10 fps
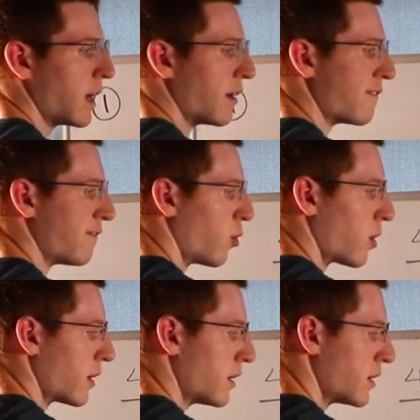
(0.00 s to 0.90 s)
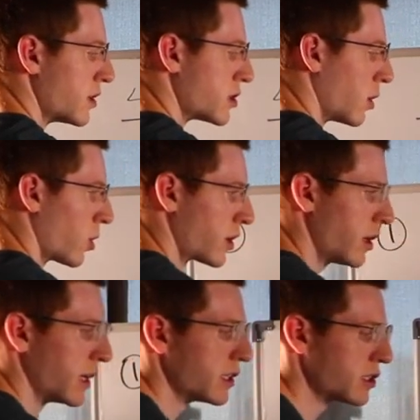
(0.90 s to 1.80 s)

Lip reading: and 4, so we're good.